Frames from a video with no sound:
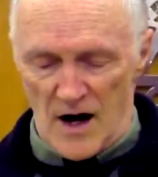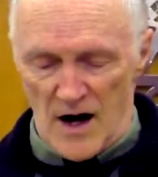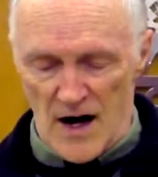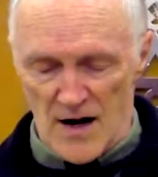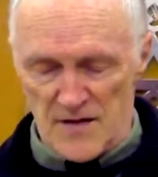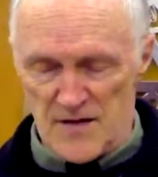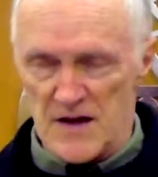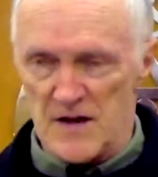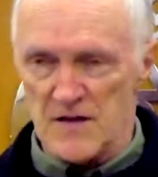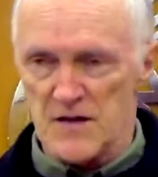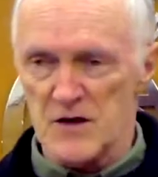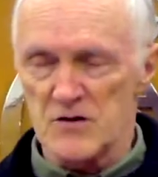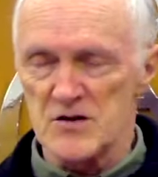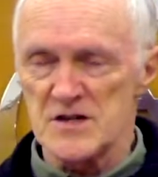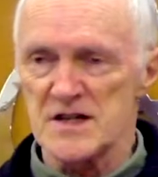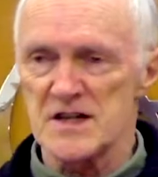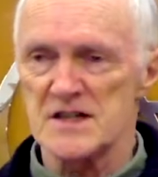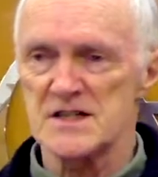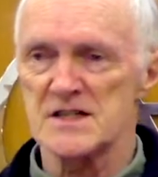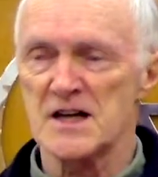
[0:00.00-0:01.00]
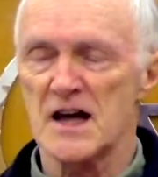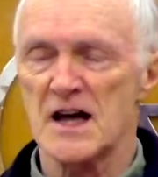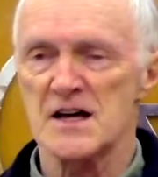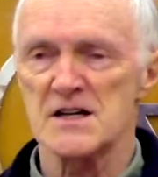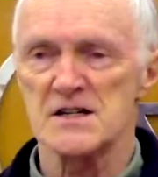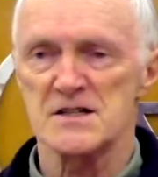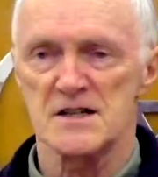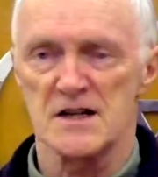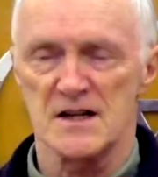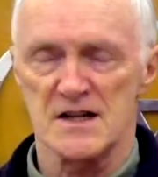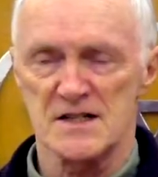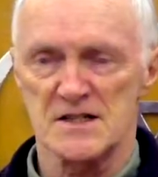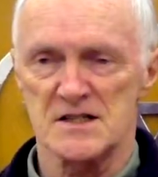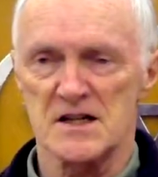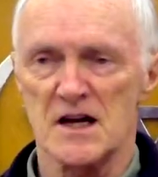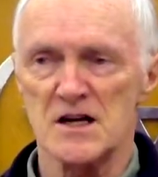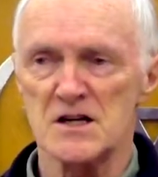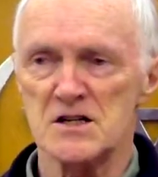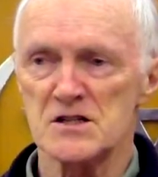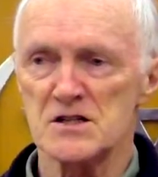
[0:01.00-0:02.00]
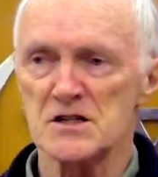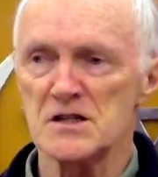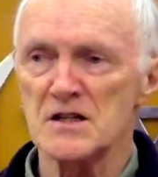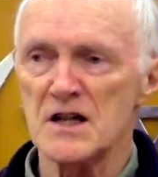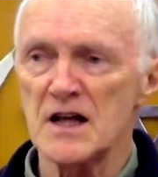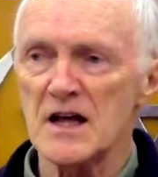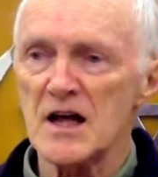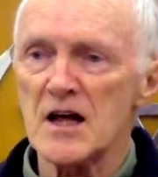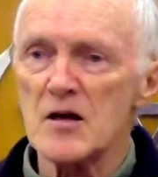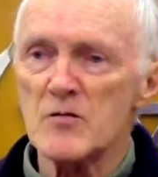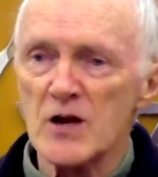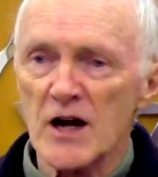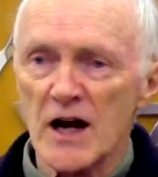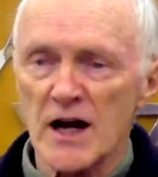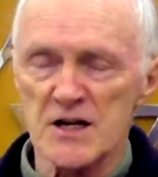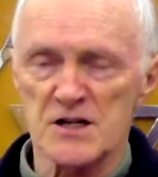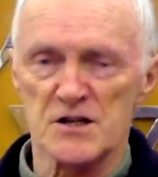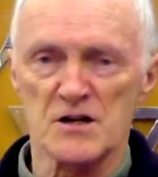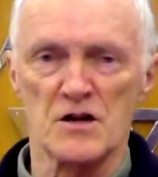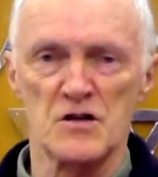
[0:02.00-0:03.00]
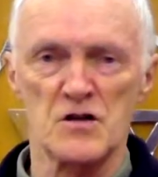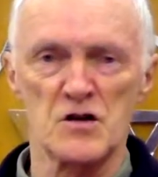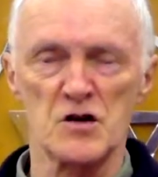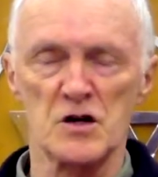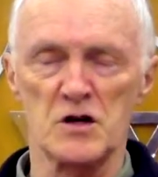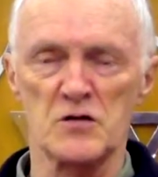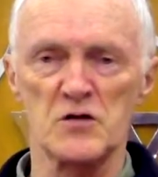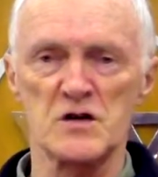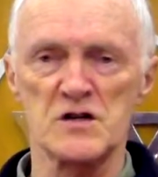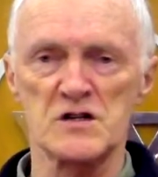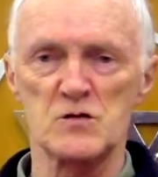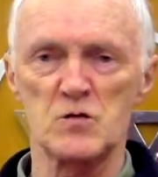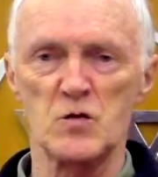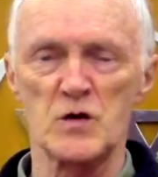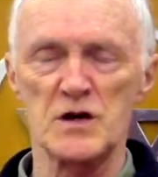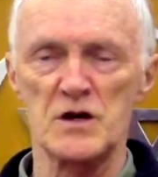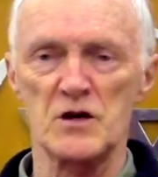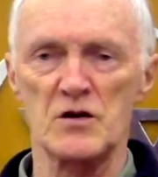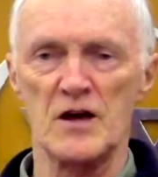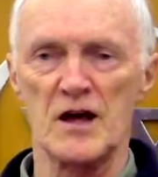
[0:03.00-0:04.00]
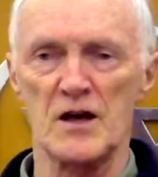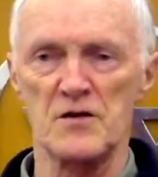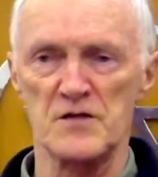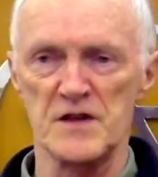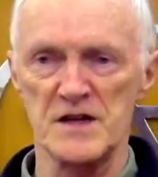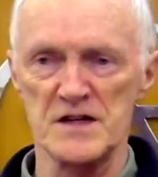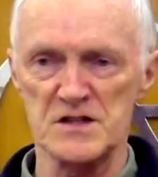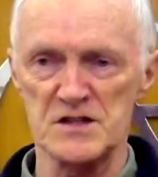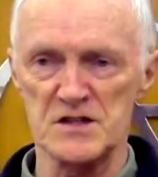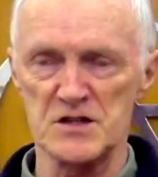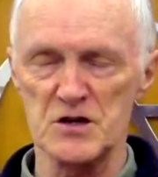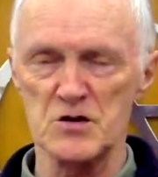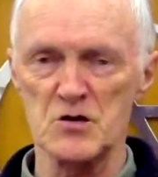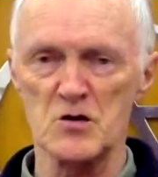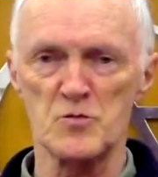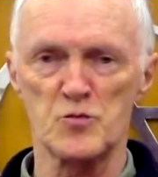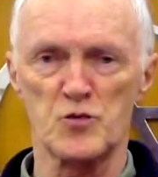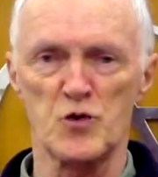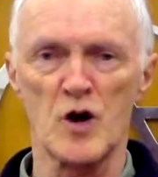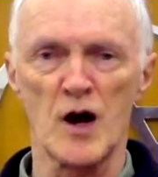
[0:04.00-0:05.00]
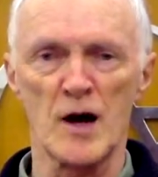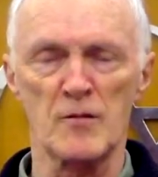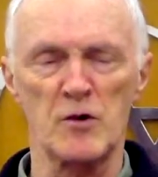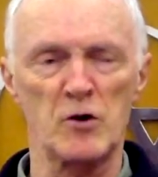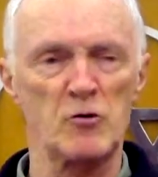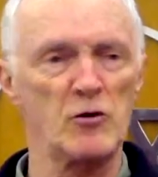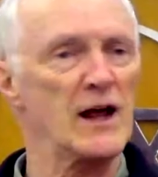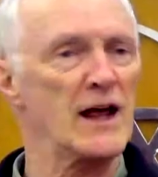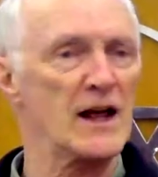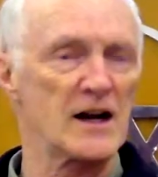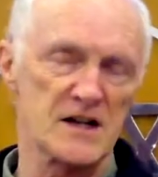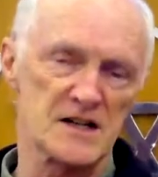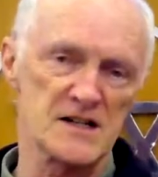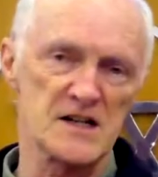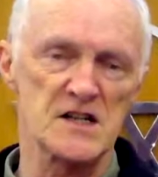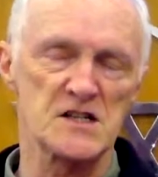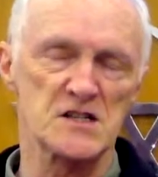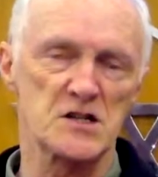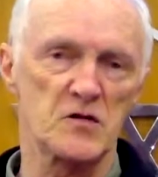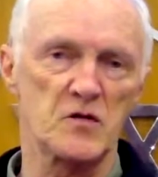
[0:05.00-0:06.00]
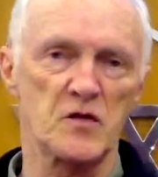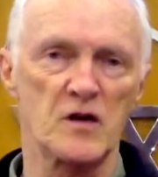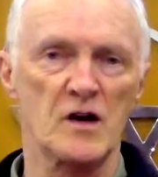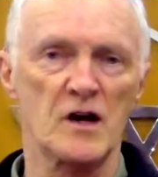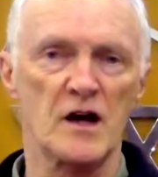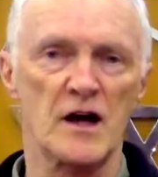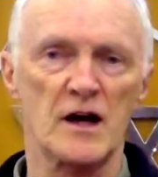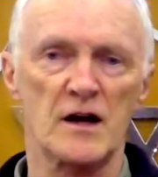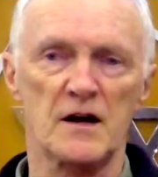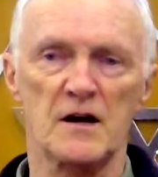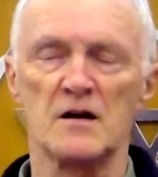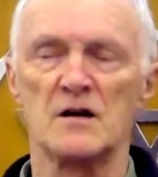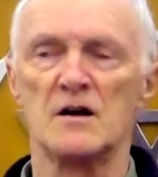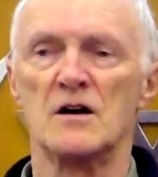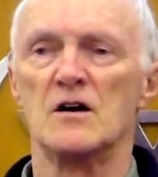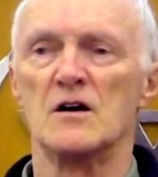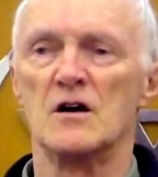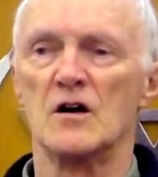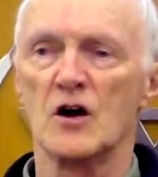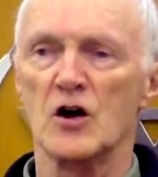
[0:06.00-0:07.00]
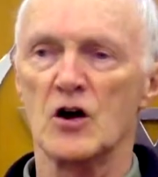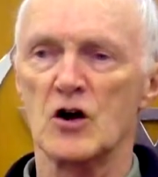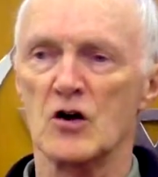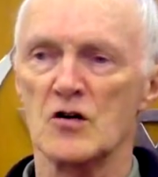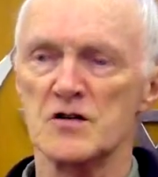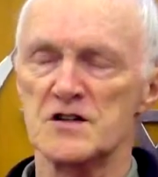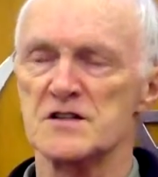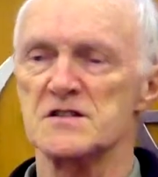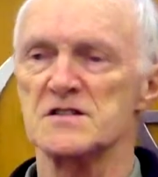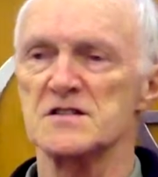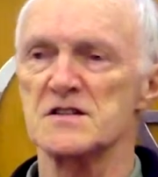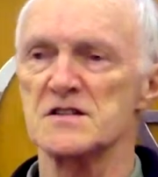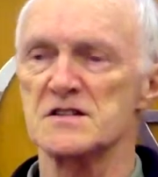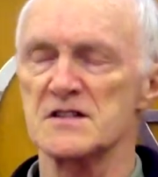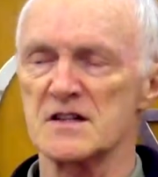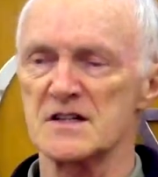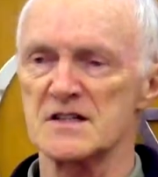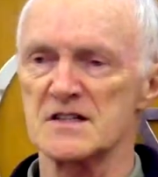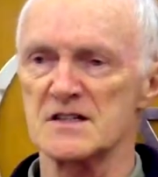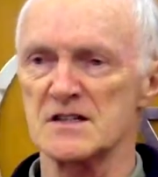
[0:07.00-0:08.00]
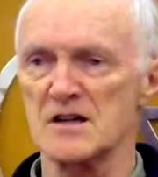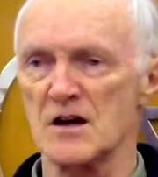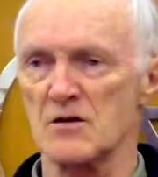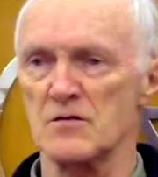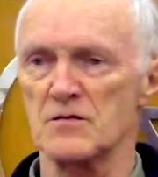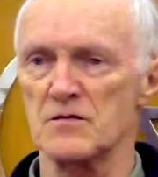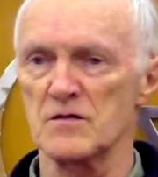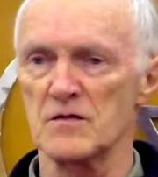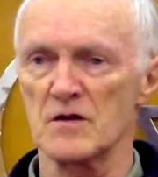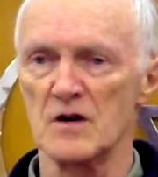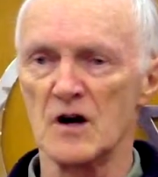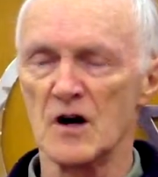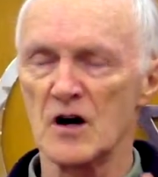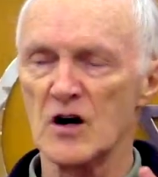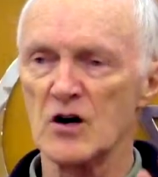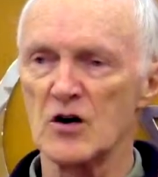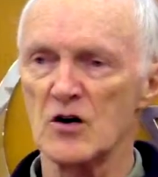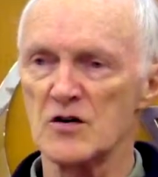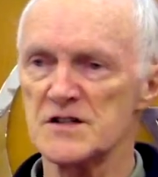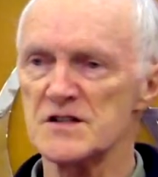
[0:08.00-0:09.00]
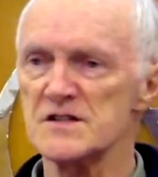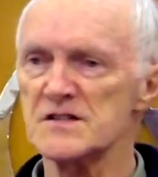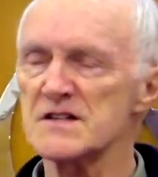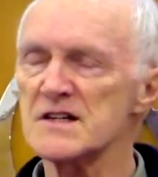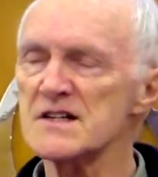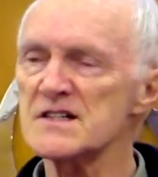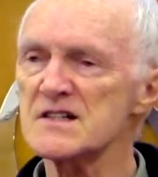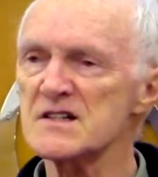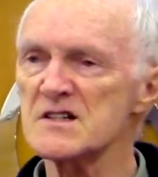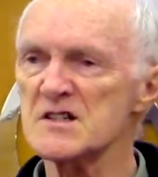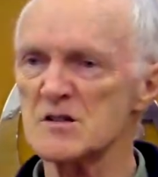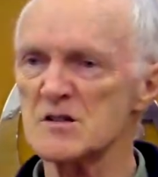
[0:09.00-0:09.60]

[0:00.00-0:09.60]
and that there is a stage, a stage in the emanation of the universe where you have these two primary realities, if you like, consciousness and stuff, consciousness and